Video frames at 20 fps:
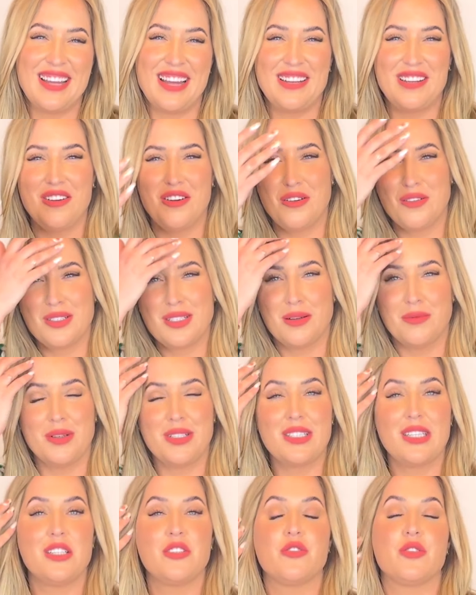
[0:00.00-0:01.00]
then you know
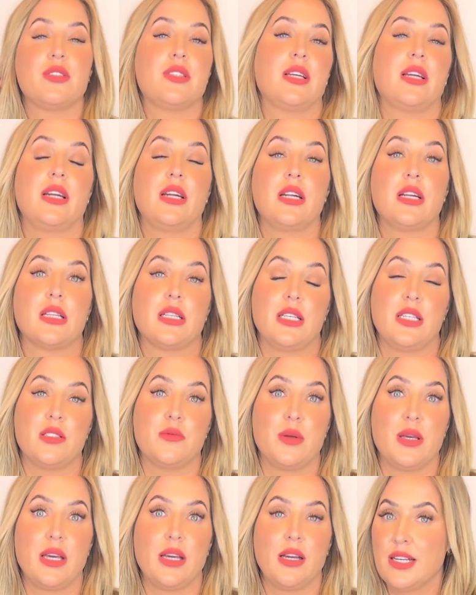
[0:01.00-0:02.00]
someone's interested, and at
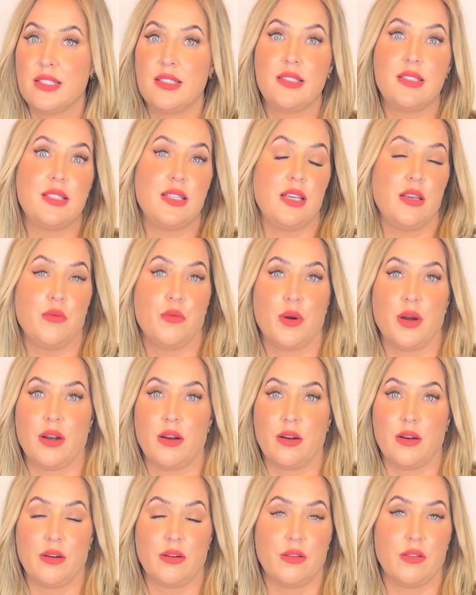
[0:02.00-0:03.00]
least we can see
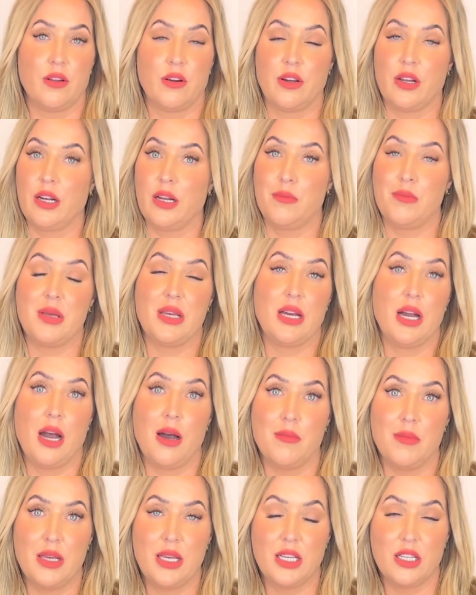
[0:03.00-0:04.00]
where they're going to be
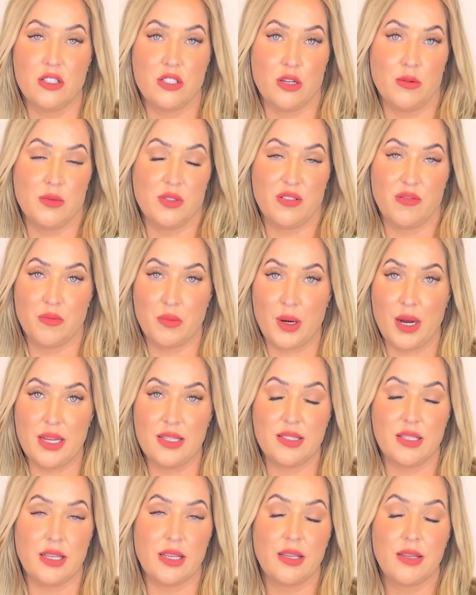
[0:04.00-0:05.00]
coming in terms of
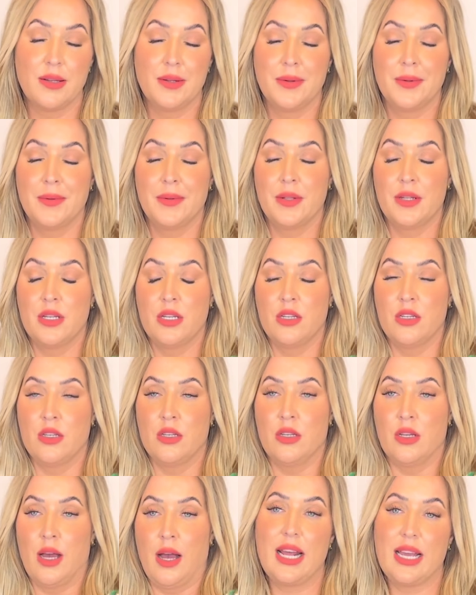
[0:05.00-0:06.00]
pricing.
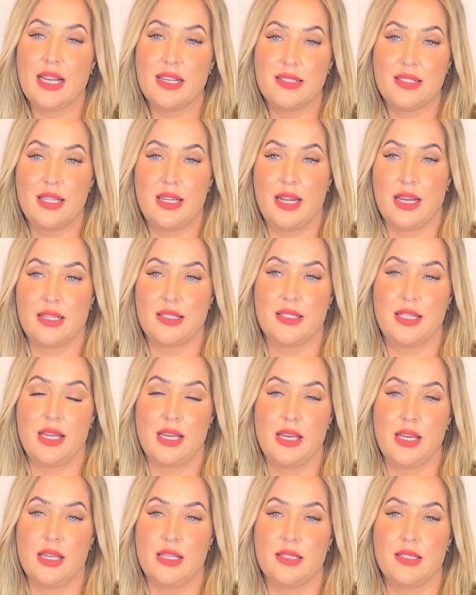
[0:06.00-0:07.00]
I guess the next
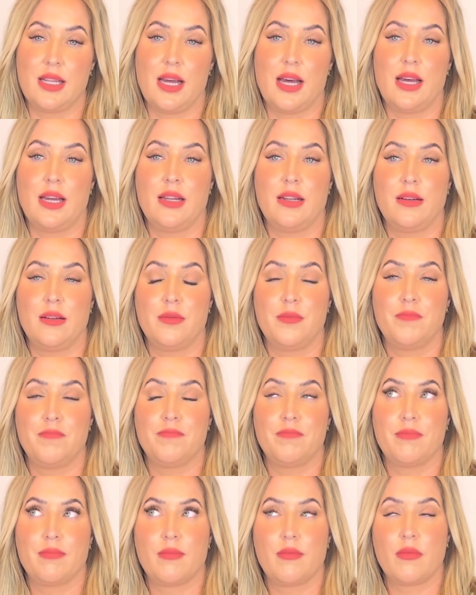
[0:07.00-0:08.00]
thing is that
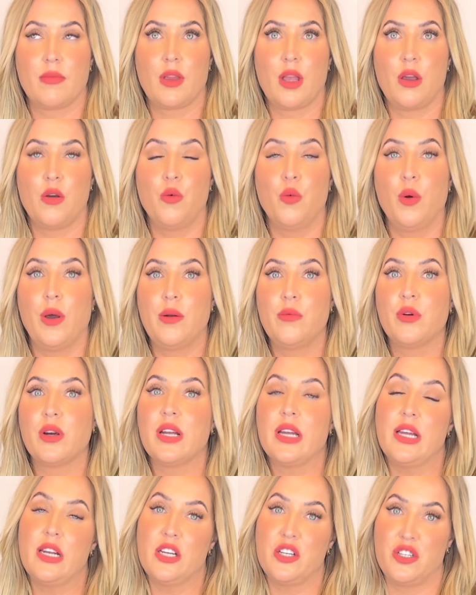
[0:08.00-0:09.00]
when we're
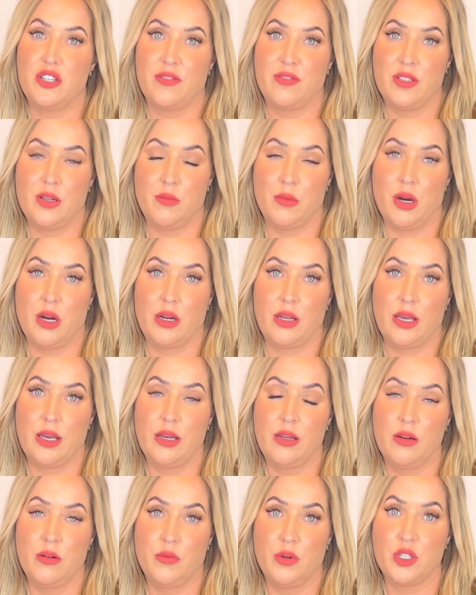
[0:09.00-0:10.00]
in a shifting
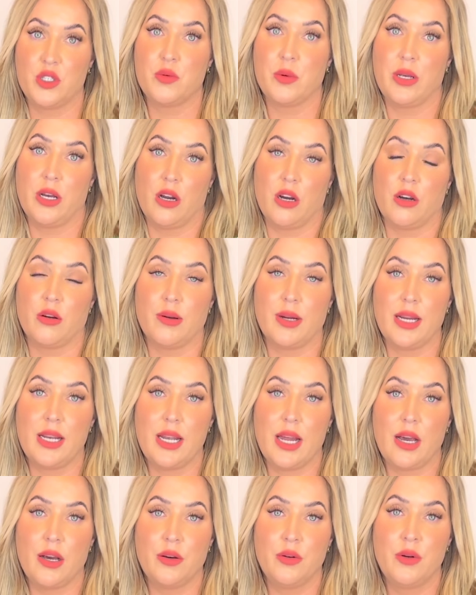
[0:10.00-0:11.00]
market, which we are right
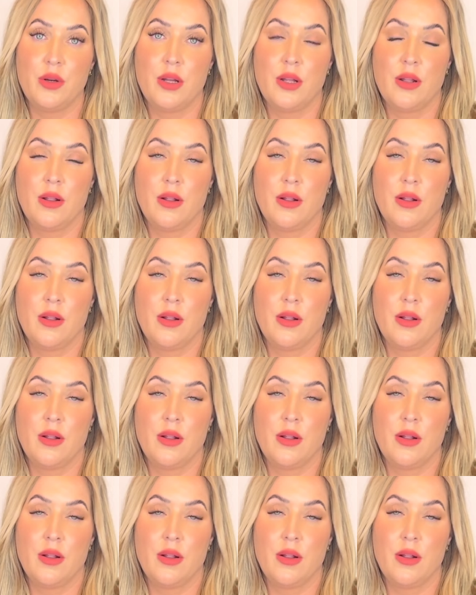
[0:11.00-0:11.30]
now,